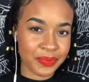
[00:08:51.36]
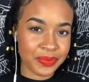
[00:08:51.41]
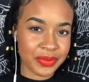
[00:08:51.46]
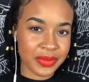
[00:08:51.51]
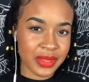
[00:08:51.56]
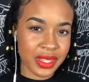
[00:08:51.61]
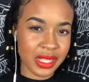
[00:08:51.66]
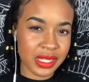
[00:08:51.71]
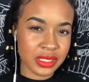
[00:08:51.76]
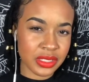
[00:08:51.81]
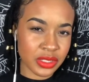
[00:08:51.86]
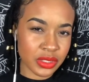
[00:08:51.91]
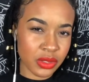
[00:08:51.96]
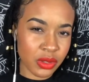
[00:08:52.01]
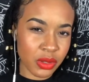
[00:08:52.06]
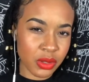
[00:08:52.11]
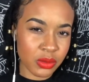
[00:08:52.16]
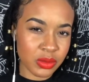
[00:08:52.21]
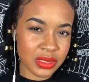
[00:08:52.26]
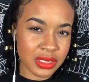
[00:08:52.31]
And so
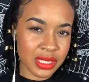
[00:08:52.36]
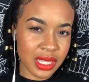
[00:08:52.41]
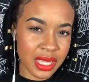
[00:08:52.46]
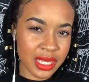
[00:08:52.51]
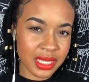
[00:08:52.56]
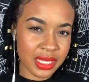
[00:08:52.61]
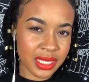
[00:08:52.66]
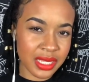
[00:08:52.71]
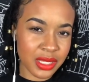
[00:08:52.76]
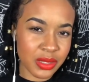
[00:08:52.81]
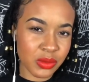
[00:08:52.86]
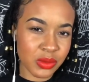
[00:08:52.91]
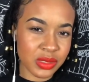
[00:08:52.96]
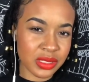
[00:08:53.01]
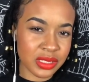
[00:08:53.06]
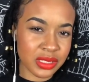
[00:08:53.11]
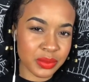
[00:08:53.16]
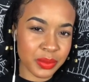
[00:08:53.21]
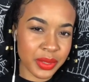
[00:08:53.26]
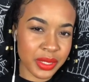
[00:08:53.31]
it was like he was
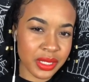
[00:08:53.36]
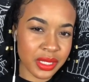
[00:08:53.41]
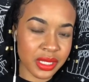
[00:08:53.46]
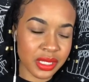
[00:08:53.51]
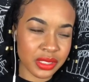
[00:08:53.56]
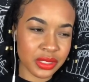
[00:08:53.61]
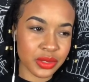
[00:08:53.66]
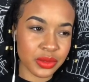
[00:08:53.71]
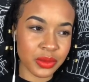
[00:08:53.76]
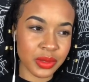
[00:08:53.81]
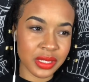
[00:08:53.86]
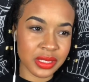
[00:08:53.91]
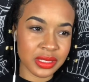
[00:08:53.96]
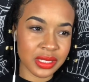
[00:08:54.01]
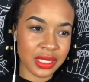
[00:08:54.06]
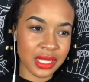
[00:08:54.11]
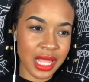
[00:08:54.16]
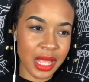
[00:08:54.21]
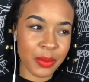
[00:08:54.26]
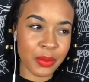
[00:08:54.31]
speaking to us in
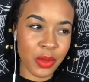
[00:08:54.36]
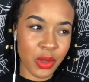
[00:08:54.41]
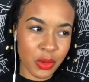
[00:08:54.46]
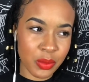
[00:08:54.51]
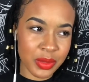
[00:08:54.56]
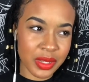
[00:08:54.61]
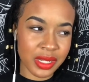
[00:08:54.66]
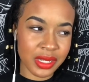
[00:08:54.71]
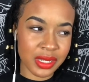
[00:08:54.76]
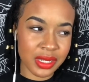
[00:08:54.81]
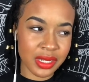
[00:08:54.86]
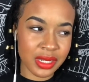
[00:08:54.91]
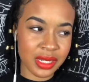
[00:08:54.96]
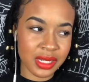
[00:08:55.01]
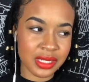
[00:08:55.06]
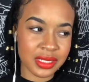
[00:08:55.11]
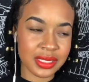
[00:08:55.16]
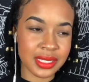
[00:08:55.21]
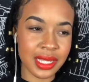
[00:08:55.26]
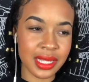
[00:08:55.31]
that moment,
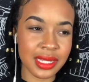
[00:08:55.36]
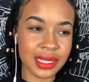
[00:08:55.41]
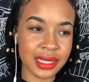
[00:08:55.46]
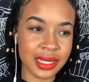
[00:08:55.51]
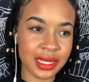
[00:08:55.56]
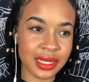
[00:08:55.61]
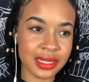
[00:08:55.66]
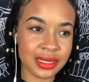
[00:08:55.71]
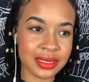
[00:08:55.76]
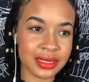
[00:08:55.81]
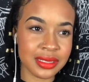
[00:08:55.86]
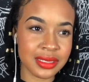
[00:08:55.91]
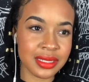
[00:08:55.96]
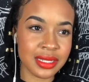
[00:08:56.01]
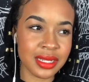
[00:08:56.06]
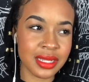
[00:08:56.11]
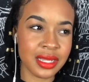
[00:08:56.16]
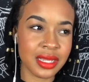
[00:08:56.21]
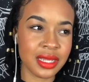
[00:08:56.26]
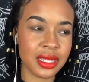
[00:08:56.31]
telling us,
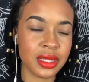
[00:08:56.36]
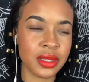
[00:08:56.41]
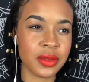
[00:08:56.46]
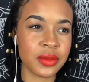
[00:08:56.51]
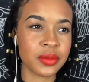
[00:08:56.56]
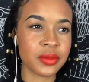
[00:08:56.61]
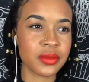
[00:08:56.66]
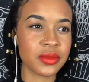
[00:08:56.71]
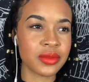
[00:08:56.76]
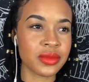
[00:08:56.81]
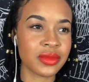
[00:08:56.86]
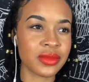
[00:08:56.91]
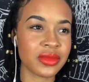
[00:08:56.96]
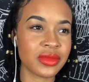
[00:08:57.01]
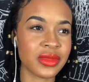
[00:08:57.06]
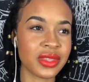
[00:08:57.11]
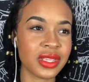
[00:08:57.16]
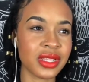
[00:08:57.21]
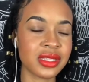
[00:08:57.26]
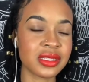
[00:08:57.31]

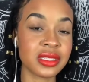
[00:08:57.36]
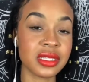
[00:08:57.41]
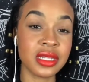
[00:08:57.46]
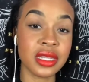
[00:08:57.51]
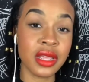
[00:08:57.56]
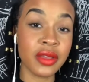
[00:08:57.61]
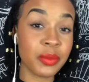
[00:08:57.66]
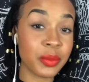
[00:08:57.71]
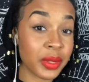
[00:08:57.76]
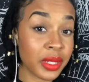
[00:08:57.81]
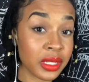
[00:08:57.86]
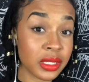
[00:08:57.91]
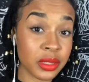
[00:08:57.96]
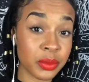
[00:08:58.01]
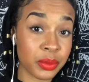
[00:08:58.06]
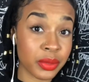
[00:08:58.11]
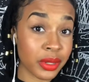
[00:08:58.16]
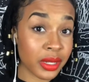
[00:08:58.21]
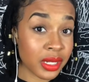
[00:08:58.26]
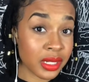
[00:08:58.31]
it's enough being
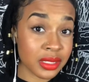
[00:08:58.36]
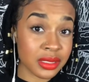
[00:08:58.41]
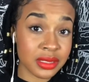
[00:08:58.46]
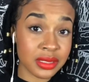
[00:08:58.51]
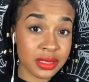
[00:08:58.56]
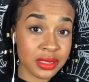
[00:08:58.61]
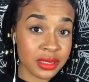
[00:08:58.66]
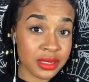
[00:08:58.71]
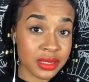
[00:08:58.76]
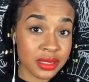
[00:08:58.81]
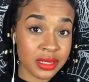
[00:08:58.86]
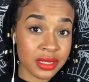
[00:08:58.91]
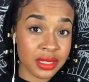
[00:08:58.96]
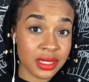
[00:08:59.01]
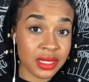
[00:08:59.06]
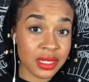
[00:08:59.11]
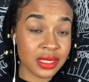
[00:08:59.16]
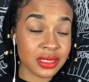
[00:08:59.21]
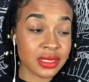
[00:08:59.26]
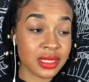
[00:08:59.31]
depressed.
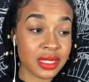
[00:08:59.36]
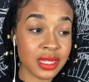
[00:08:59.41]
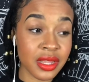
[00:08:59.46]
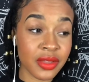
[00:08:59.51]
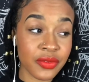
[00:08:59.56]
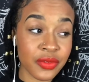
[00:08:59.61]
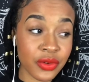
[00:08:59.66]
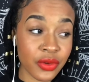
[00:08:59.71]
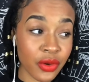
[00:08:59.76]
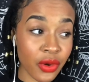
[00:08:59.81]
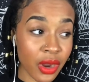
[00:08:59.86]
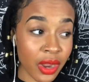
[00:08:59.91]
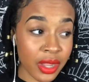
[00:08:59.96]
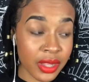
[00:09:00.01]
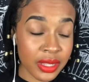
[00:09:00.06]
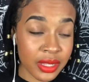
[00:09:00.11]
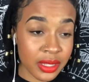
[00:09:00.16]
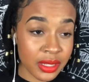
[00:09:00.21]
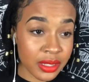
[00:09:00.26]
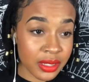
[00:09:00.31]
It's enough
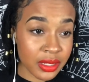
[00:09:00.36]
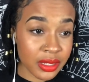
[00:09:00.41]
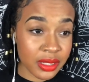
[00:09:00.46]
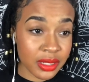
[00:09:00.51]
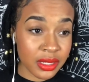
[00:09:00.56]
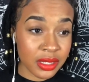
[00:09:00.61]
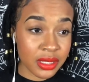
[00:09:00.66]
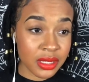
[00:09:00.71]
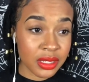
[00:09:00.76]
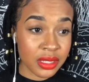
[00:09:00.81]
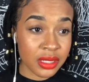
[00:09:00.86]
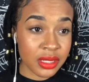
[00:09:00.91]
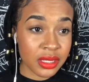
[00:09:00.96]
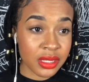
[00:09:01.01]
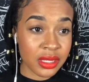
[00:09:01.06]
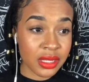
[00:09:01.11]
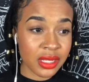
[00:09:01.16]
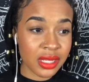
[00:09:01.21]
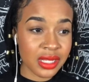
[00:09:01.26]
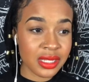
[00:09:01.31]
crying.
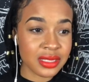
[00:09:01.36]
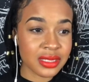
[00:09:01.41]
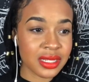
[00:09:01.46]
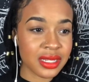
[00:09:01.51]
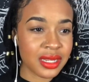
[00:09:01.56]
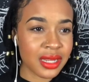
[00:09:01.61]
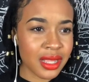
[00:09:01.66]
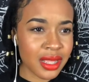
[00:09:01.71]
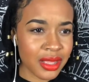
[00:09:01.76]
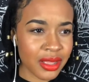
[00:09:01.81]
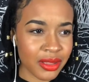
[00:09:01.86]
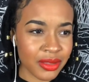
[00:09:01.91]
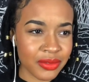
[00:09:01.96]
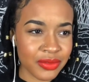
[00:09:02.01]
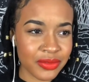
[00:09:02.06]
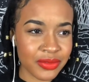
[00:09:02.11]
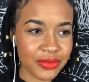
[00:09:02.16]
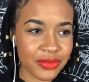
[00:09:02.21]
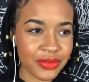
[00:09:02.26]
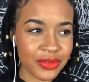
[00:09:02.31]
It's enough.
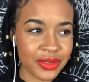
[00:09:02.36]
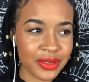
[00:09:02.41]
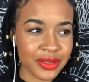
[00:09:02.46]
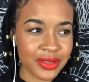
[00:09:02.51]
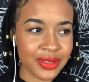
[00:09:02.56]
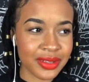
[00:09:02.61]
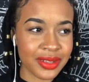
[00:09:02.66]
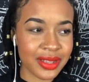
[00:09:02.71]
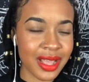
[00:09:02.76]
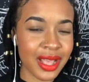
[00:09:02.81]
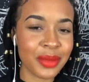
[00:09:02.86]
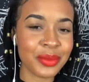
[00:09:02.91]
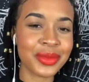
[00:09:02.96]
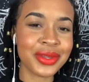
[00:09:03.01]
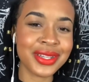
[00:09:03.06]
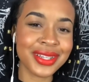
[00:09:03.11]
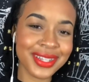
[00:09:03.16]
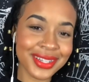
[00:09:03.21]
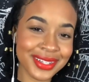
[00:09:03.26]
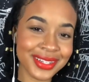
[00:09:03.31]
I'm
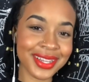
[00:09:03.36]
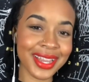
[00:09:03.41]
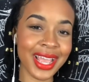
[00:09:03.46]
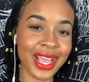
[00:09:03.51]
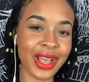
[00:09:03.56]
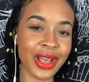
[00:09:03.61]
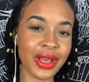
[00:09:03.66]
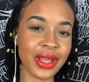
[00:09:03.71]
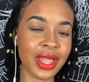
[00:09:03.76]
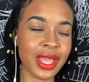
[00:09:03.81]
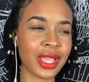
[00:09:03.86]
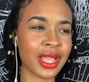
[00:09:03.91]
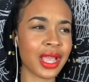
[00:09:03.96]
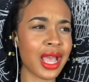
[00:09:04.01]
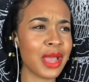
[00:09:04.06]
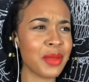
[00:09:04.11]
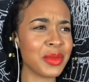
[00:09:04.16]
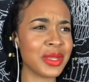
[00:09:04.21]
good now. Like, I'm in